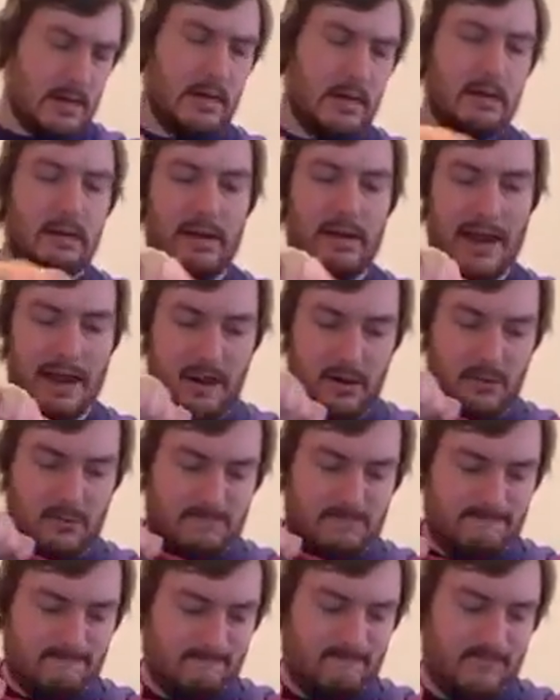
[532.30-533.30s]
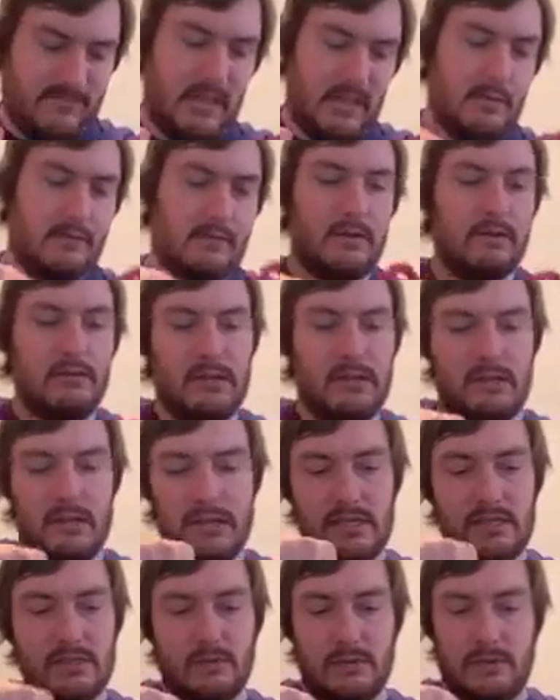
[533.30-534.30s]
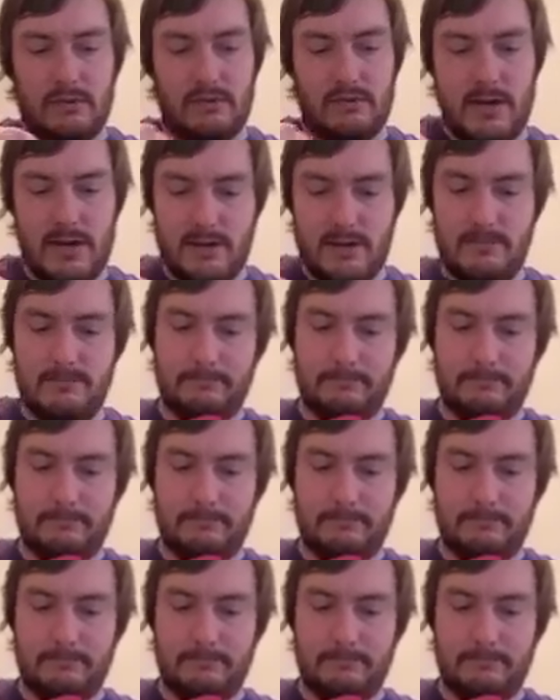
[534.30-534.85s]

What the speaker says: Now, if you did this one right,